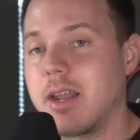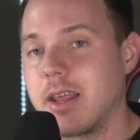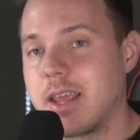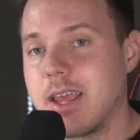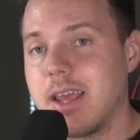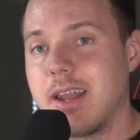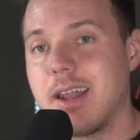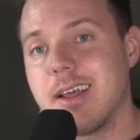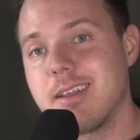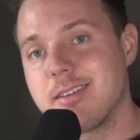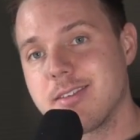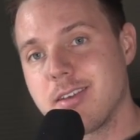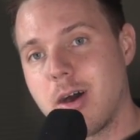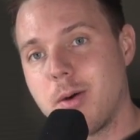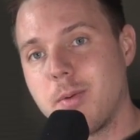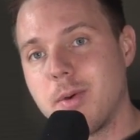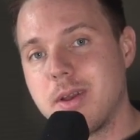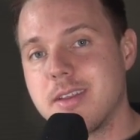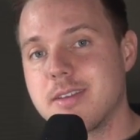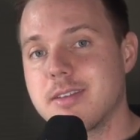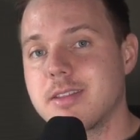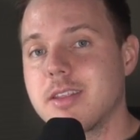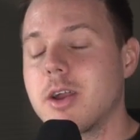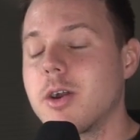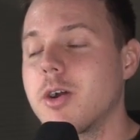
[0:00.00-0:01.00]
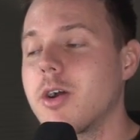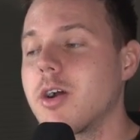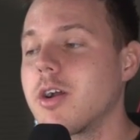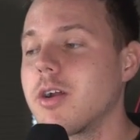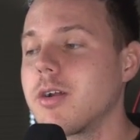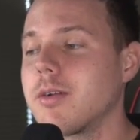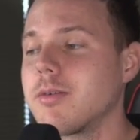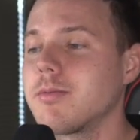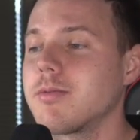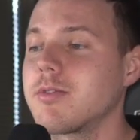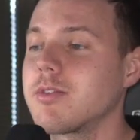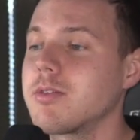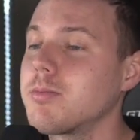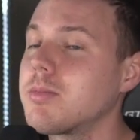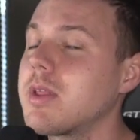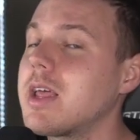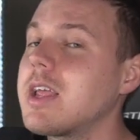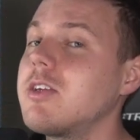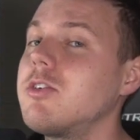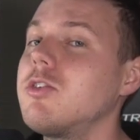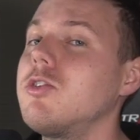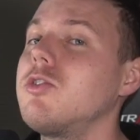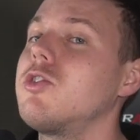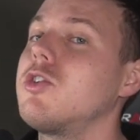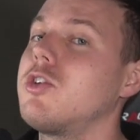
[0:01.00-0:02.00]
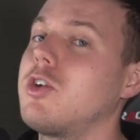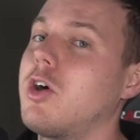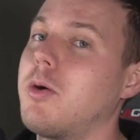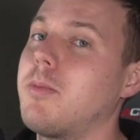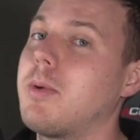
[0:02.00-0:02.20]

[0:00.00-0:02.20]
again, as always, there are some things you should know